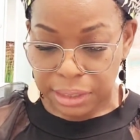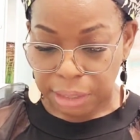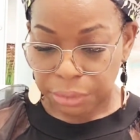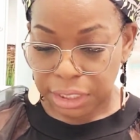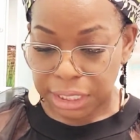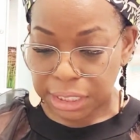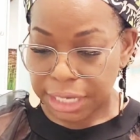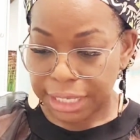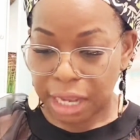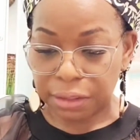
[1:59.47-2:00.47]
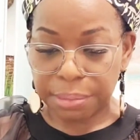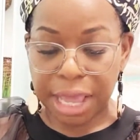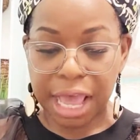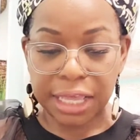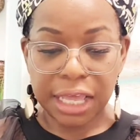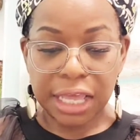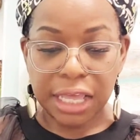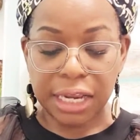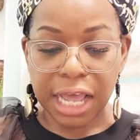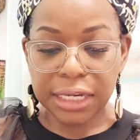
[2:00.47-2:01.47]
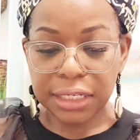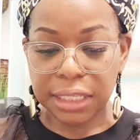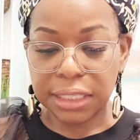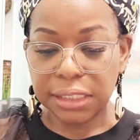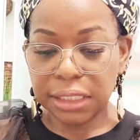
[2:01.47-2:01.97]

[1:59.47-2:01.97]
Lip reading: I'm going to take it out the bag. And I did this